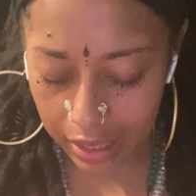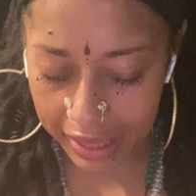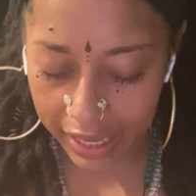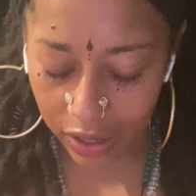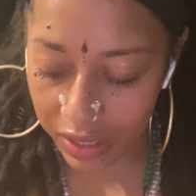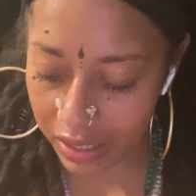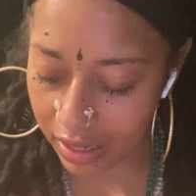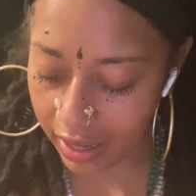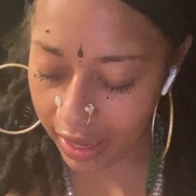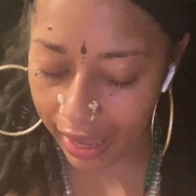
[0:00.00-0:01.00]
there is
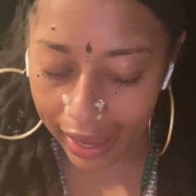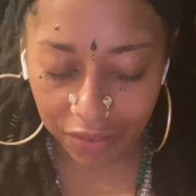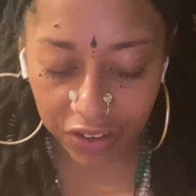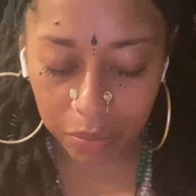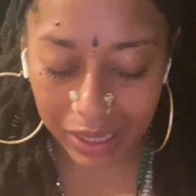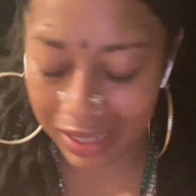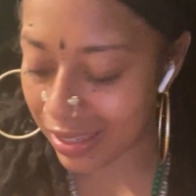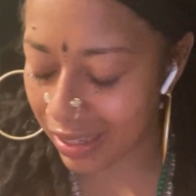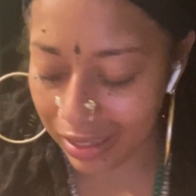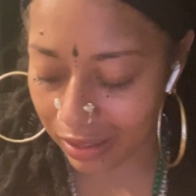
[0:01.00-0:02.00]
a heavy
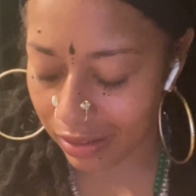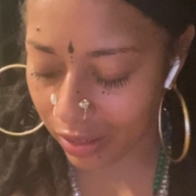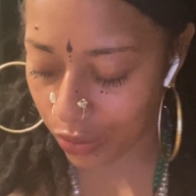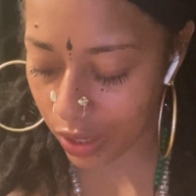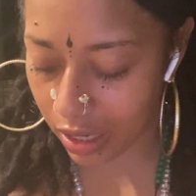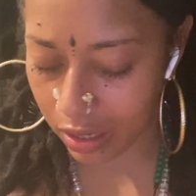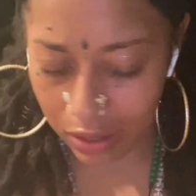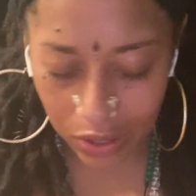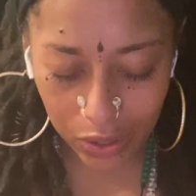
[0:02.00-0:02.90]
blessing, okay?